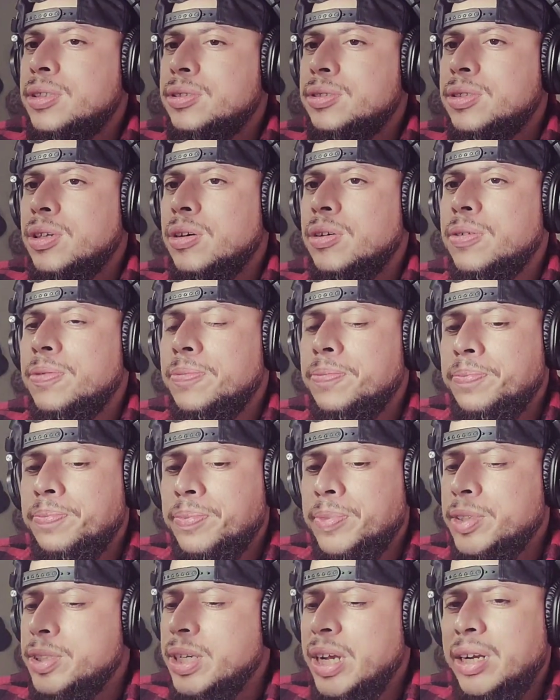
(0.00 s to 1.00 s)
So
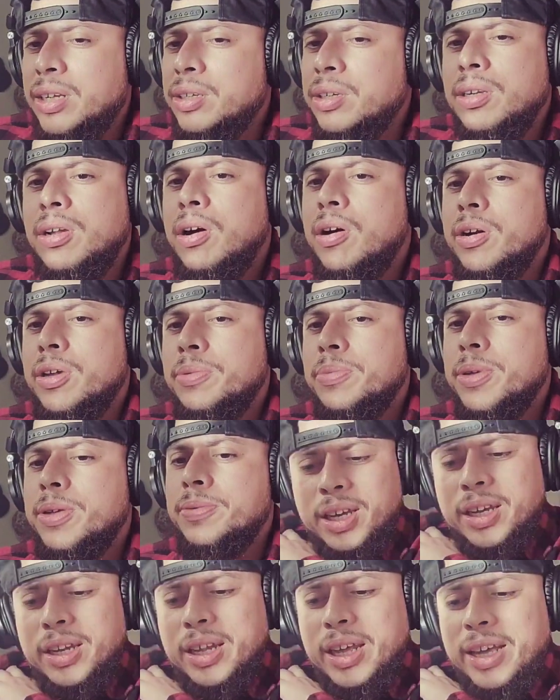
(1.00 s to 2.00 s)
it's not a good argument.
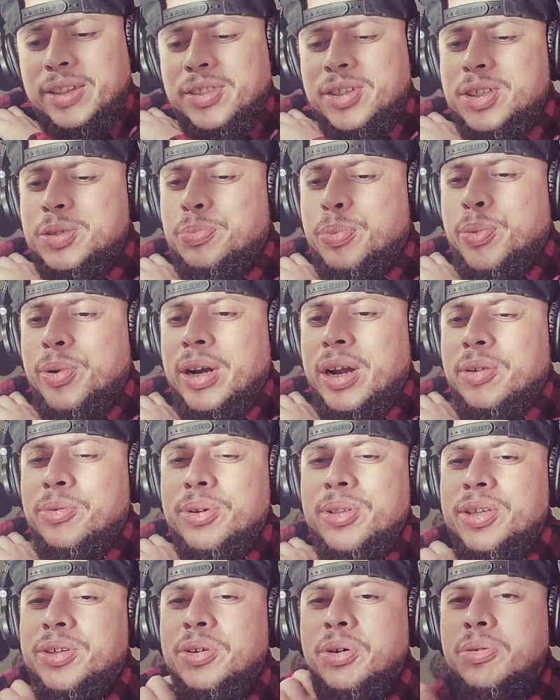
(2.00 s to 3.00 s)
And at this point, I
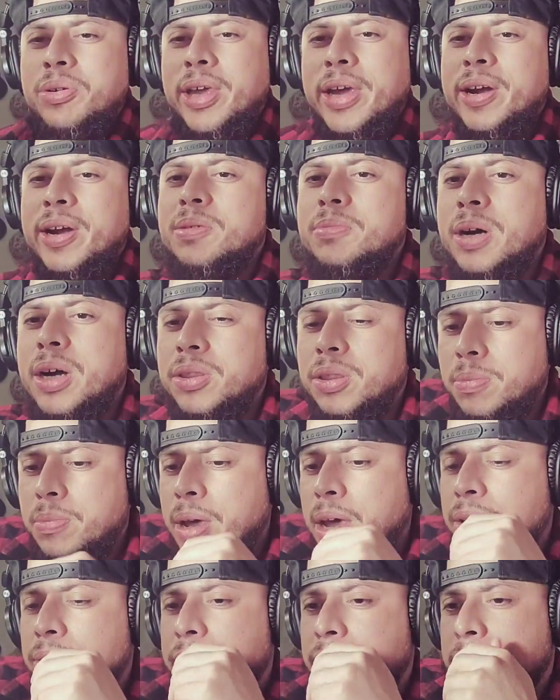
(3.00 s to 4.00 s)
really don't care about the
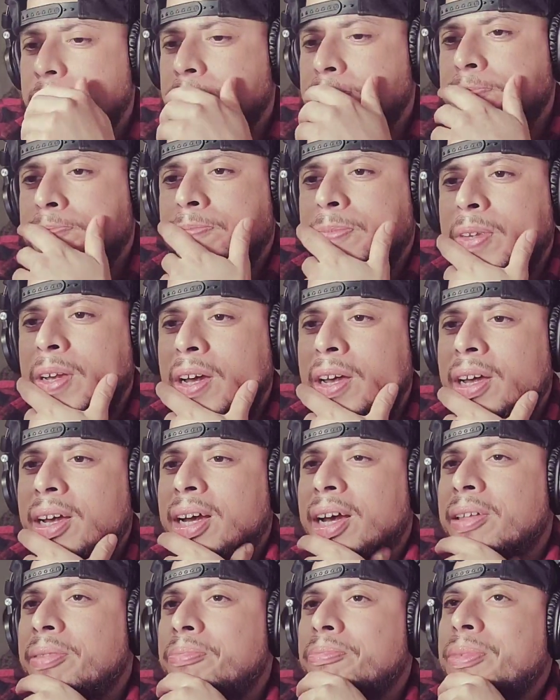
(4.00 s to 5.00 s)
battery.
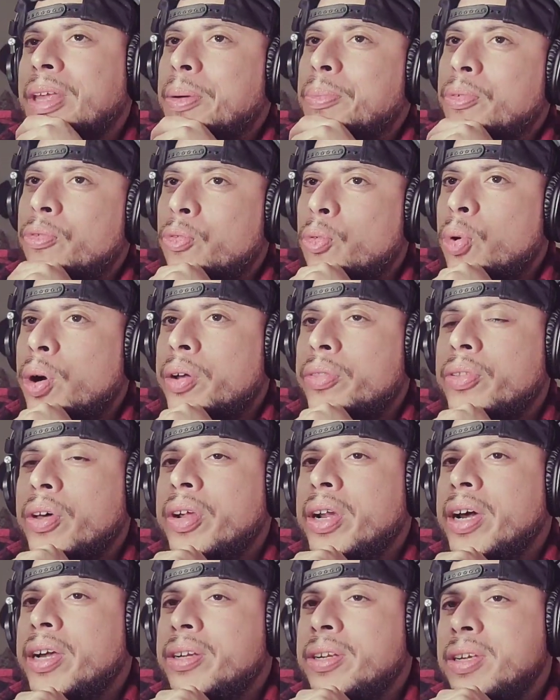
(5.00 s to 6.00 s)
Before I
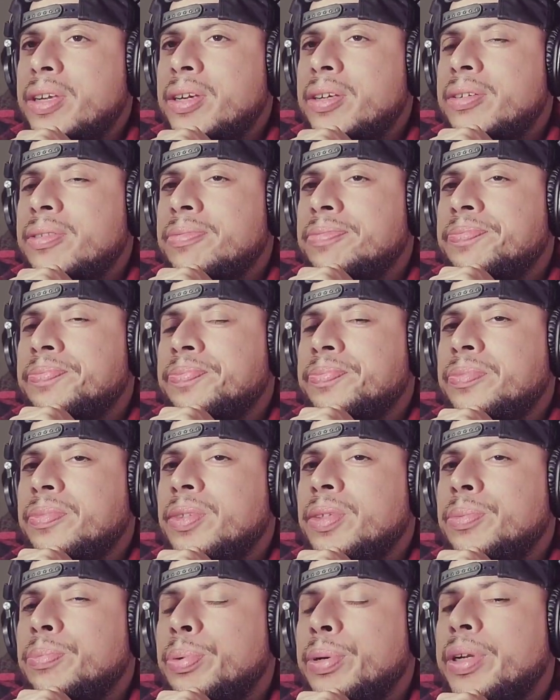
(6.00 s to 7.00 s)
thought I did,
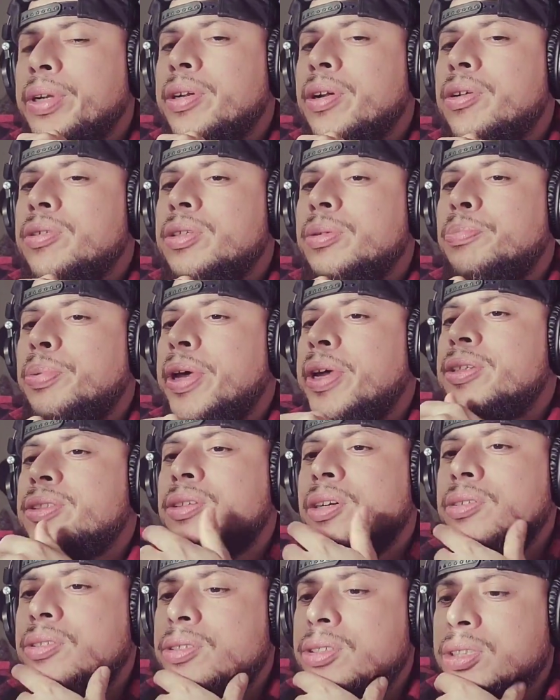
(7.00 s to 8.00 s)
but it all depends
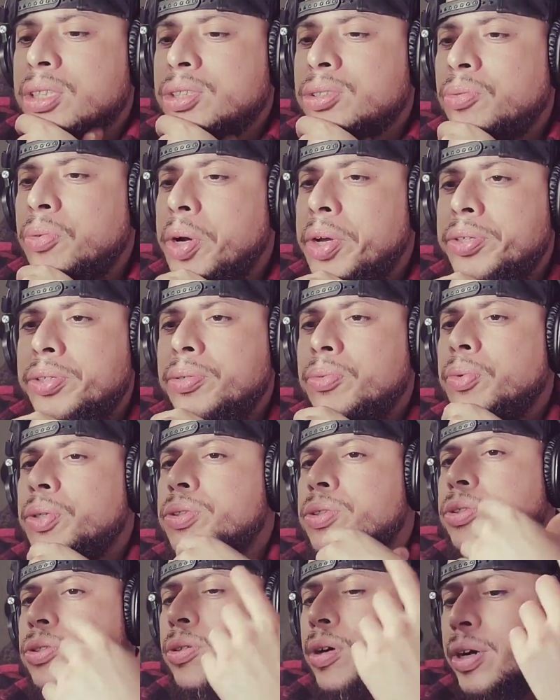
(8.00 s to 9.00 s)
on your situation,
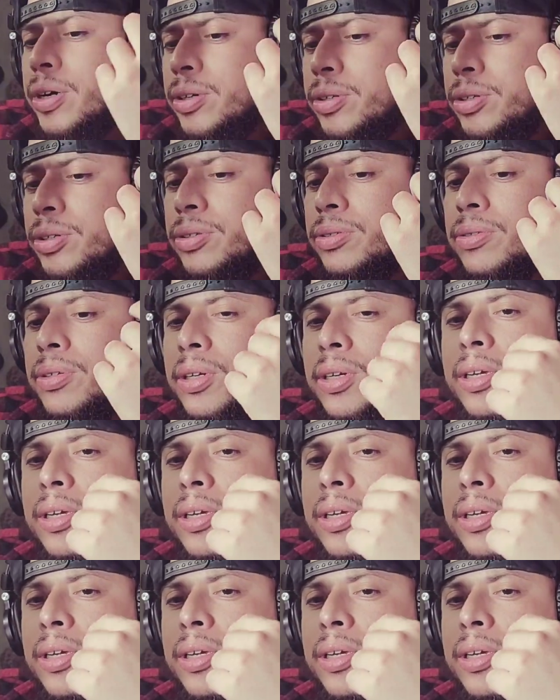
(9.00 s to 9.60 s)
what you're trying to do.